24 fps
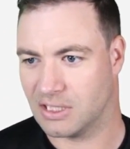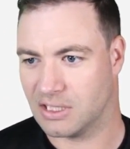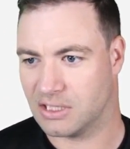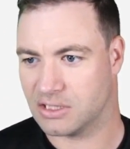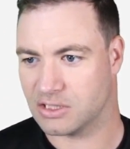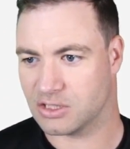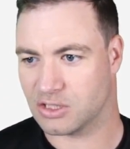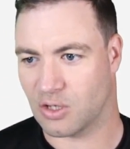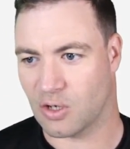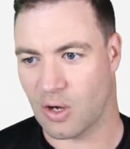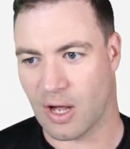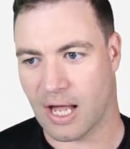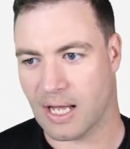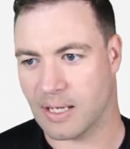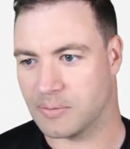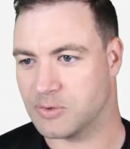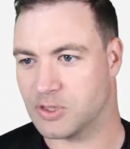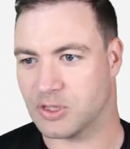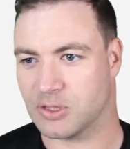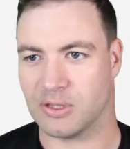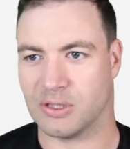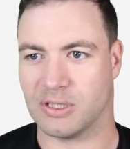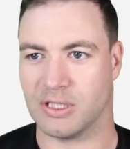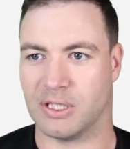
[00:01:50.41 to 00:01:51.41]
It's got
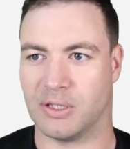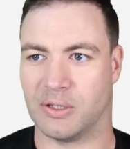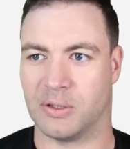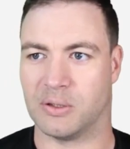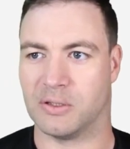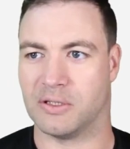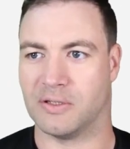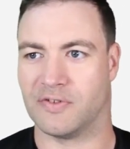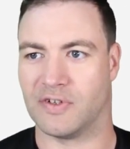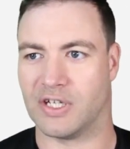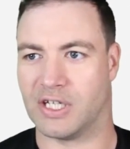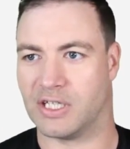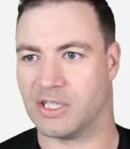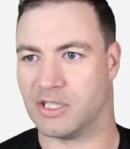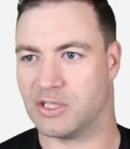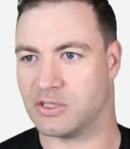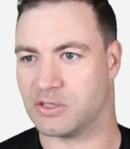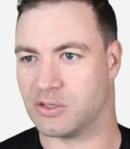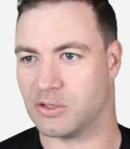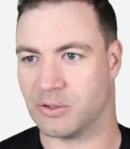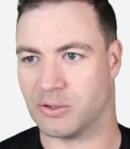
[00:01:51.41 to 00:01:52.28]
absolutely all of it, and you saw